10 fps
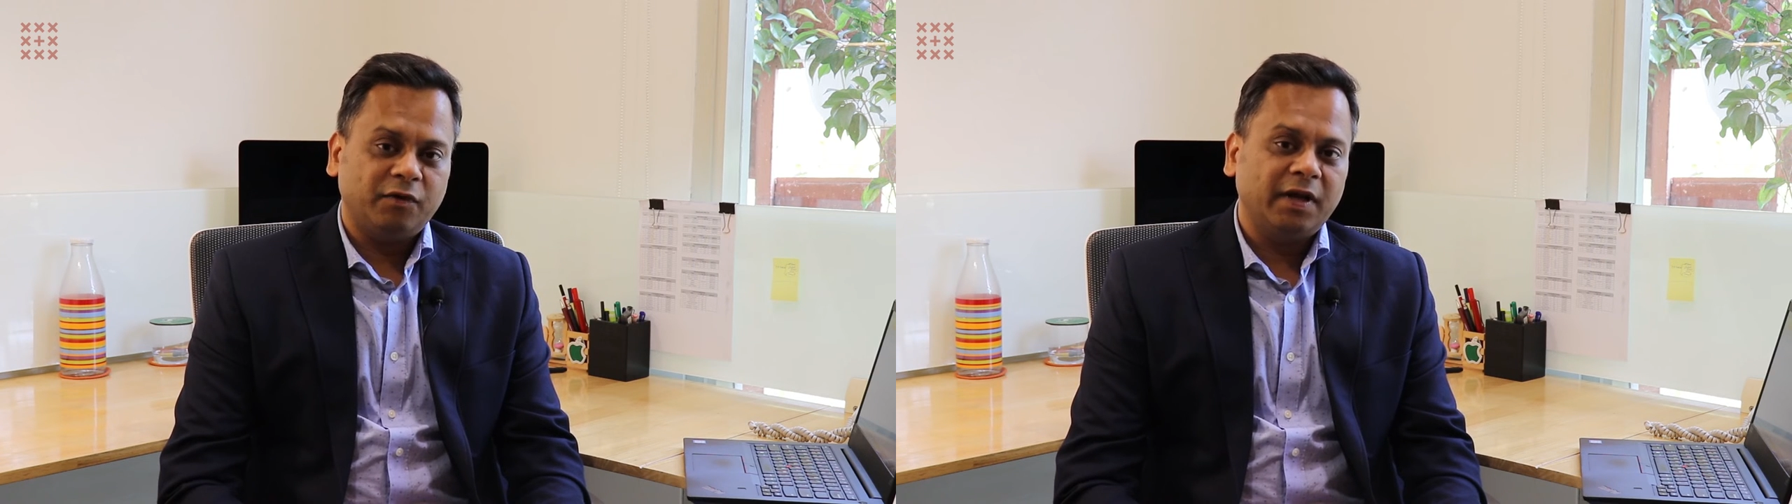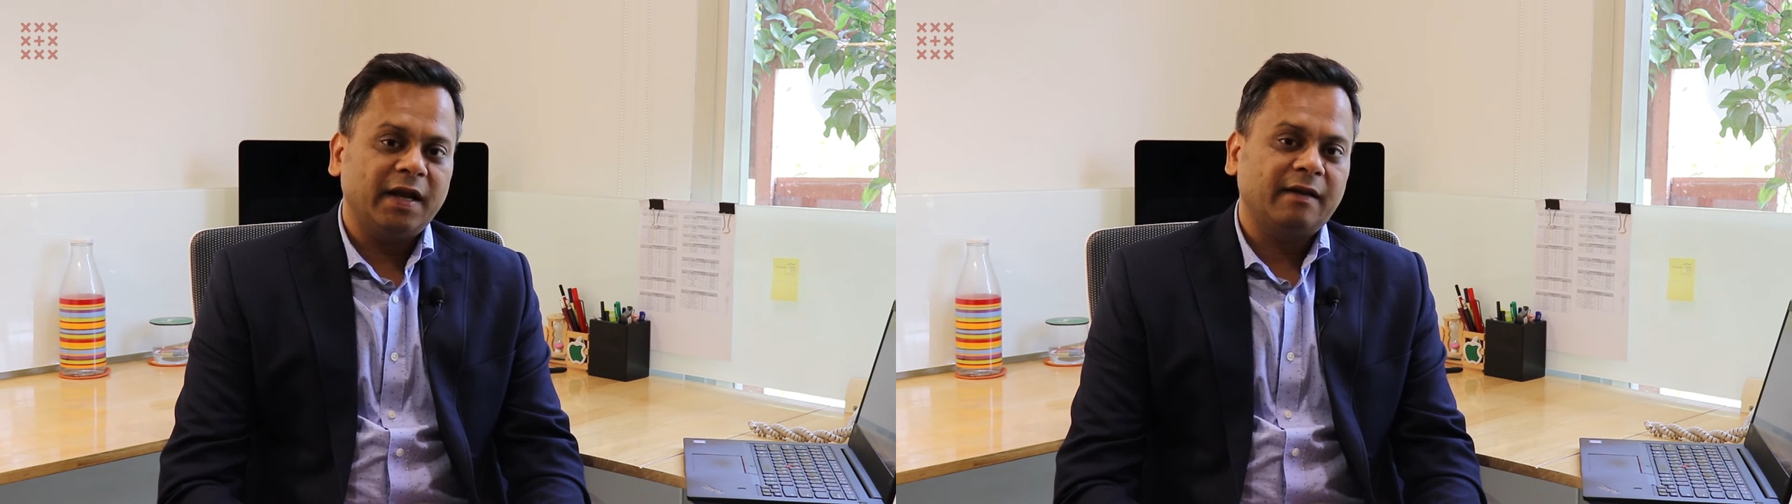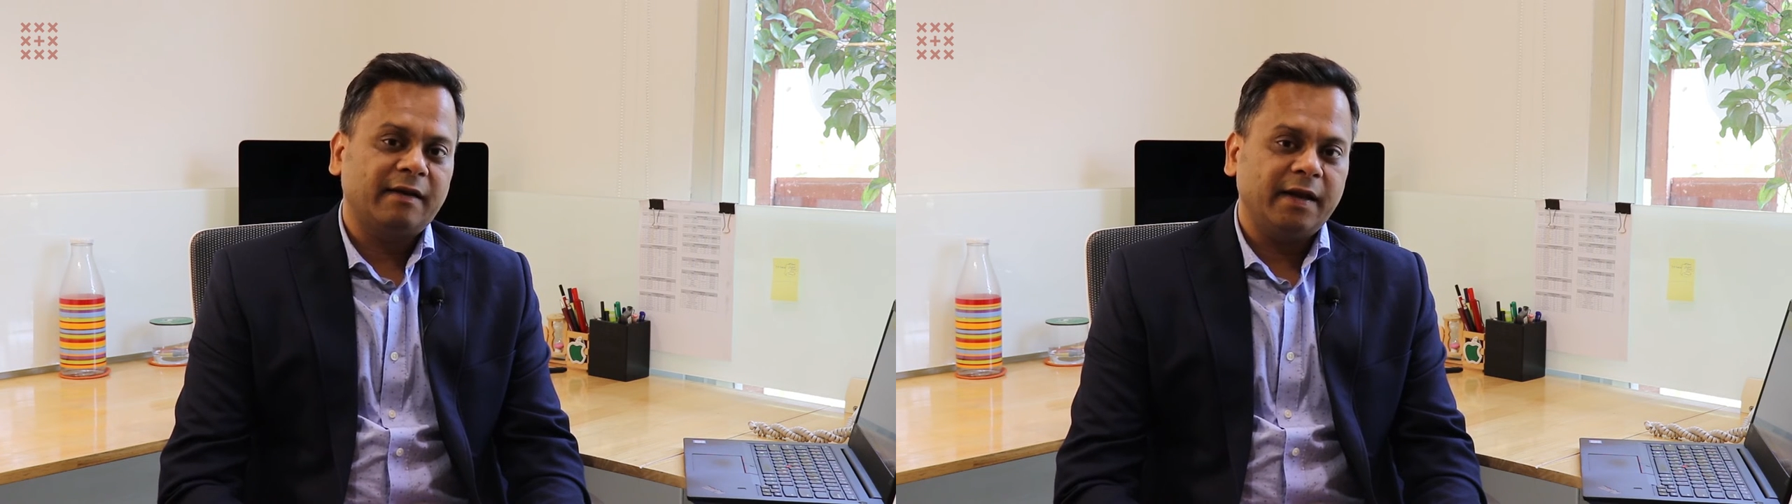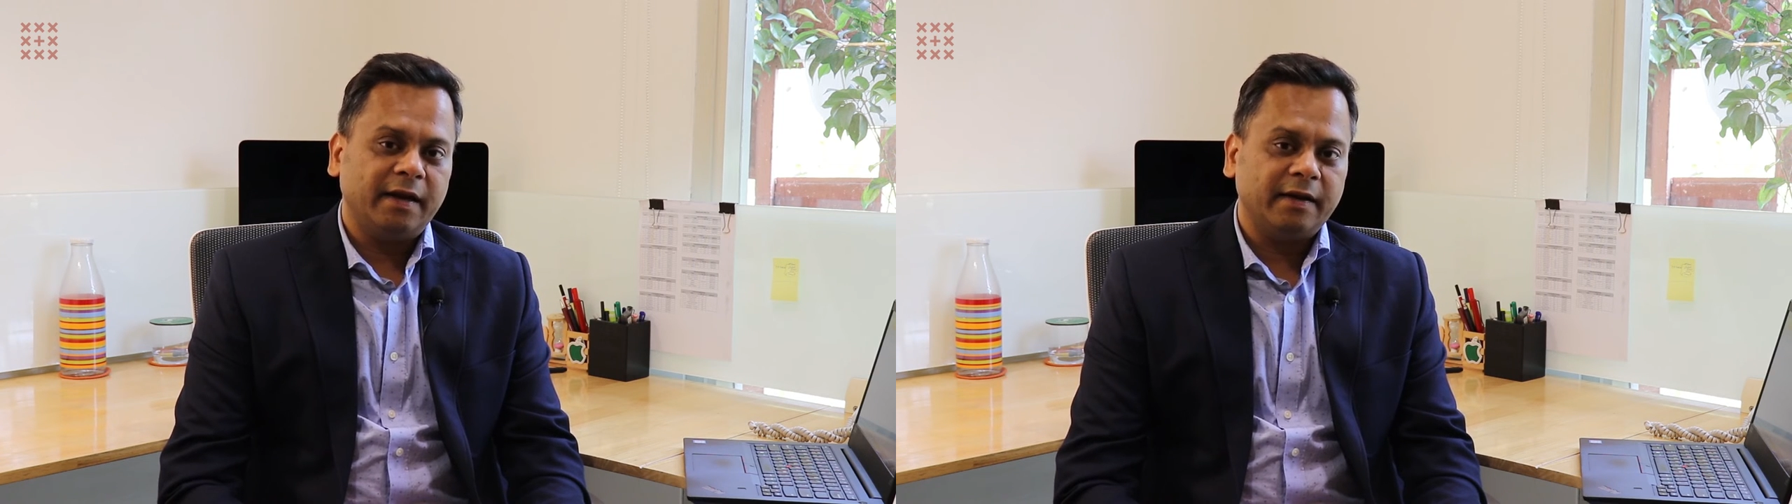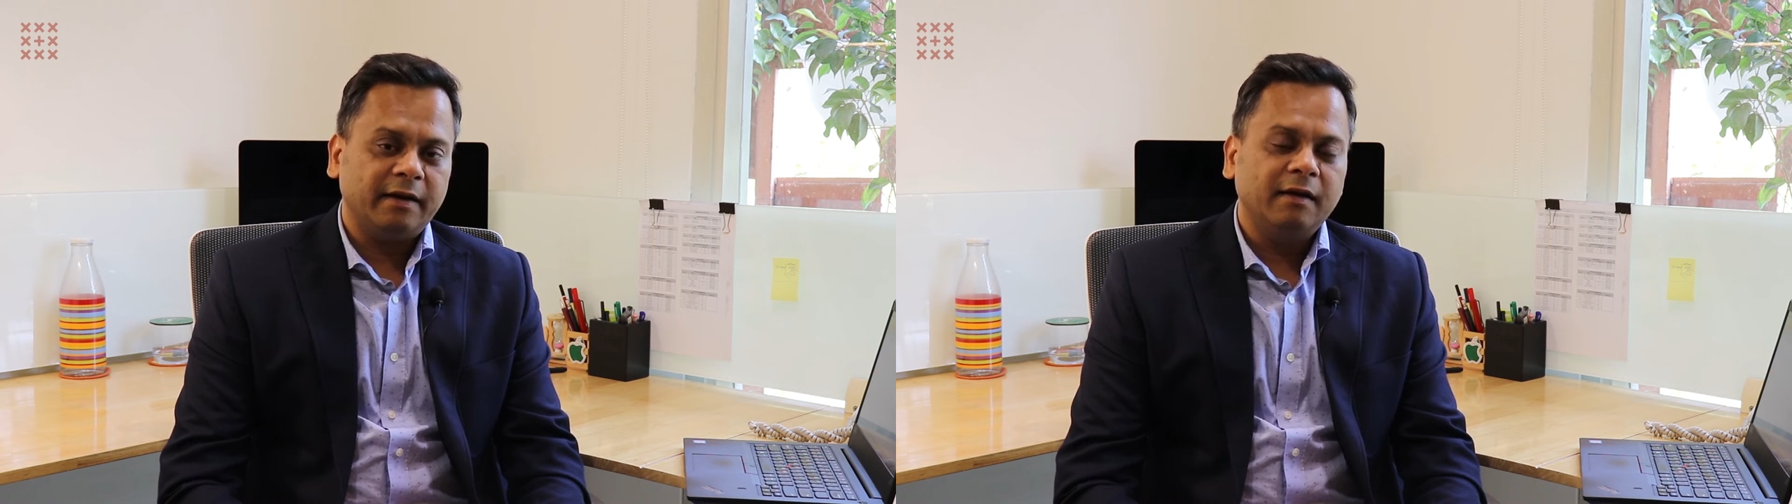would get
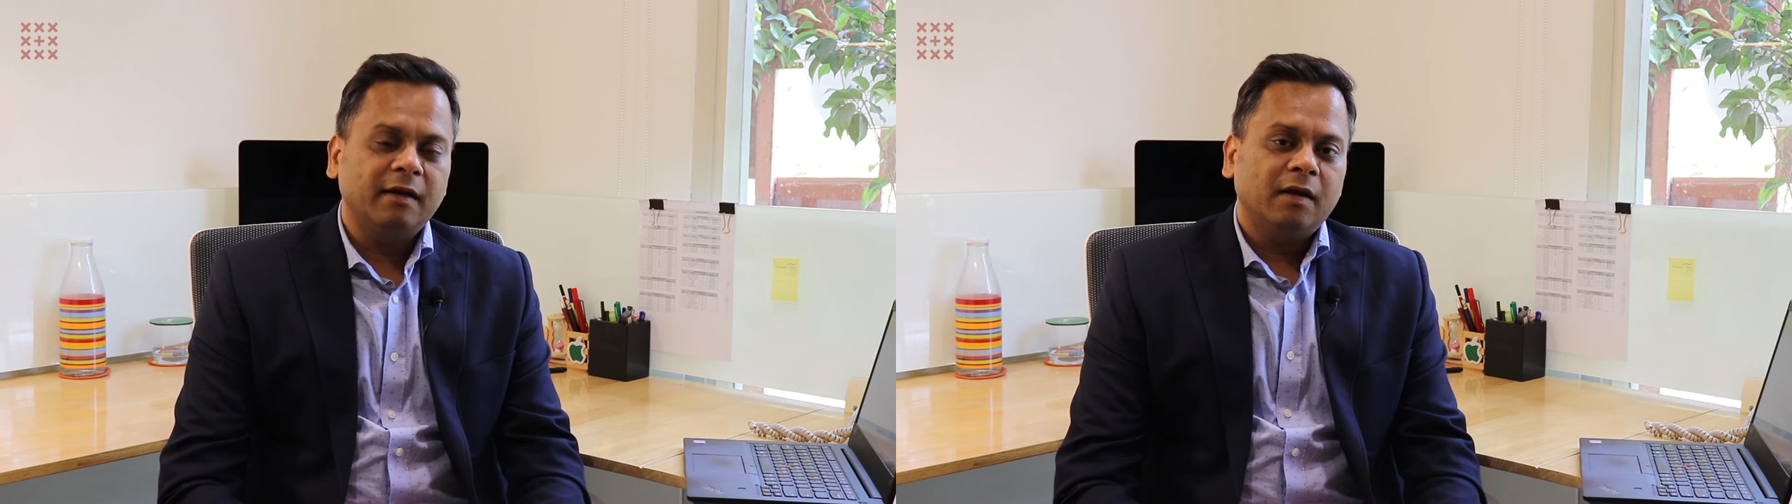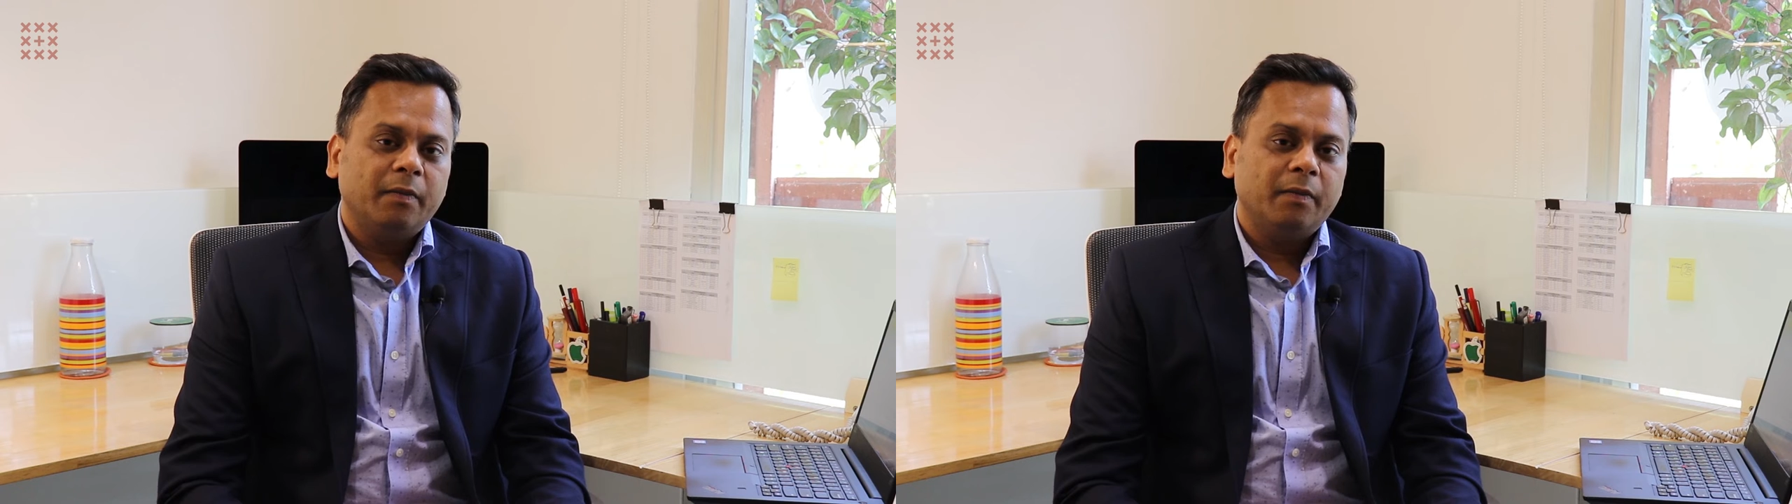created